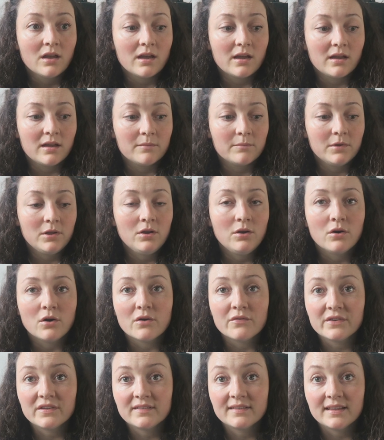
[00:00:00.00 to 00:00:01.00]

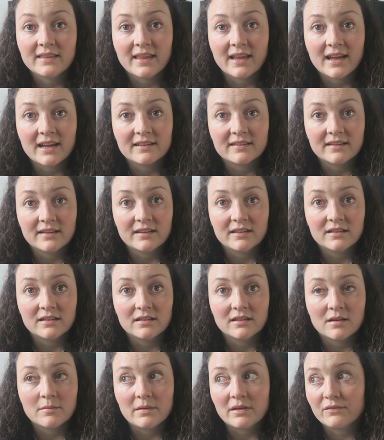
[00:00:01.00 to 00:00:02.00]
Obviously they add
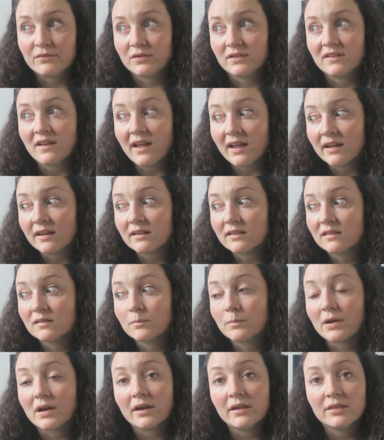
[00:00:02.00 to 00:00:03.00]
in a bit for
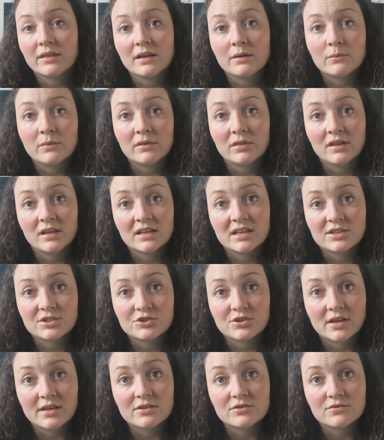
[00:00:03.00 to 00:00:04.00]
tax, but I think with the
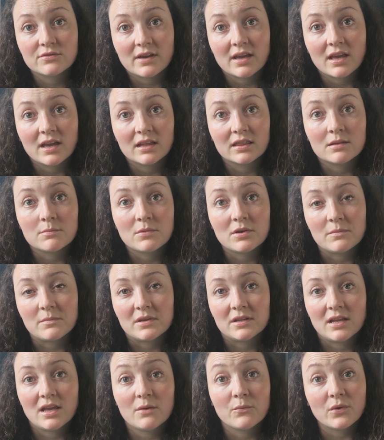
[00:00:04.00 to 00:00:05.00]
exchange rate at the
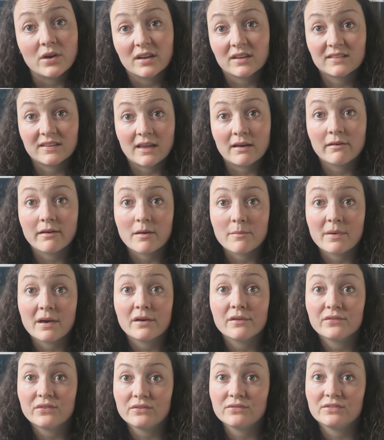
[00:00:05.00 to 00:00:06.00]
moment it works out at
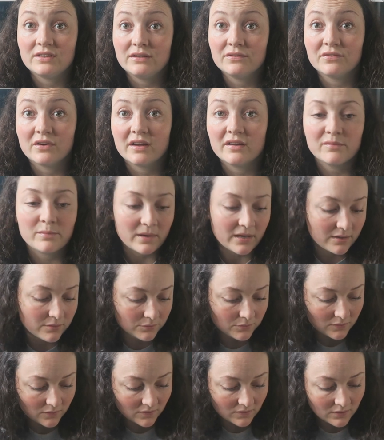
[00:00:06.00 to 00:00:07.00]
about
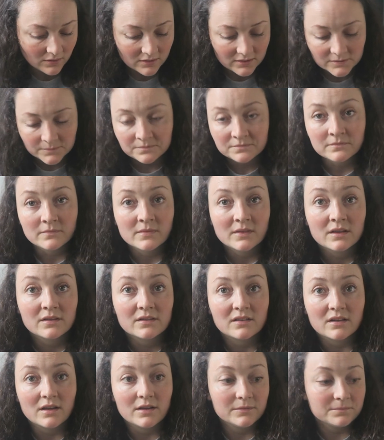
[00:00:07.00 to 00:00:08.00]
£55.
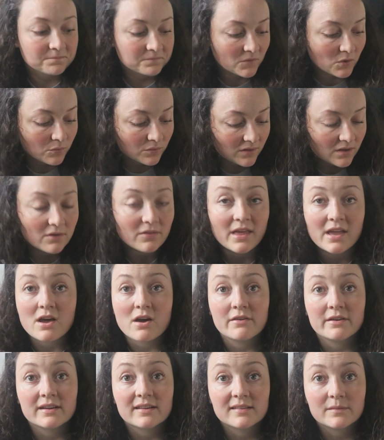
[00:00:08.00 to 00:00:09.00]
So although they
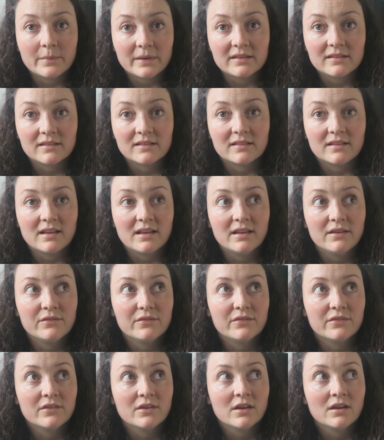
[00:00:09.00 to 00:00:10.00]
are expensive,